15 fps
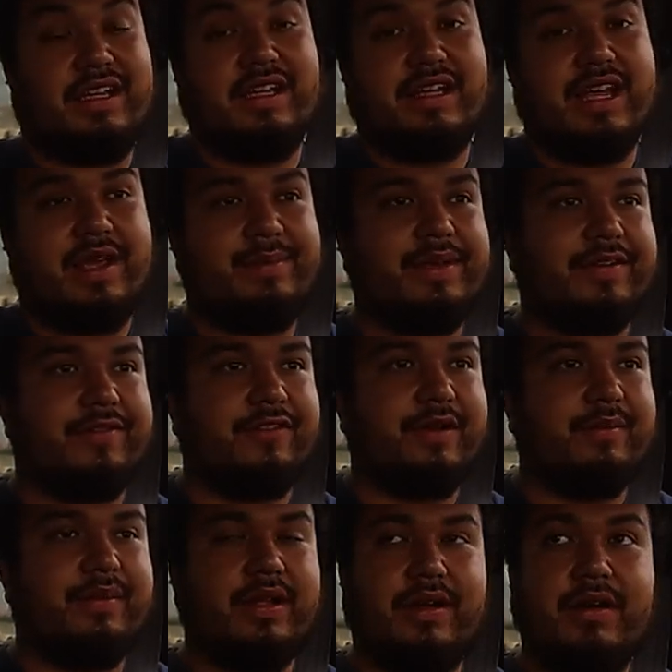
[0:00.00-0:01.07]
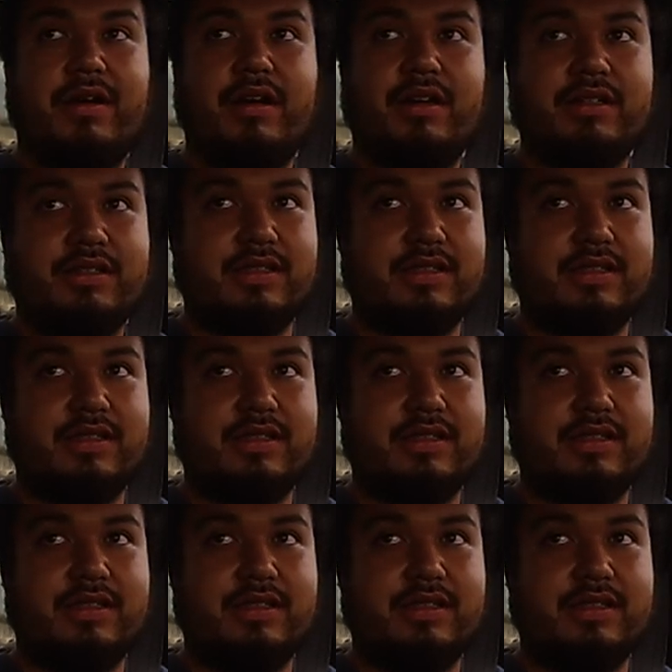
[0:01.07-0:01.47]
he gave me a free blower,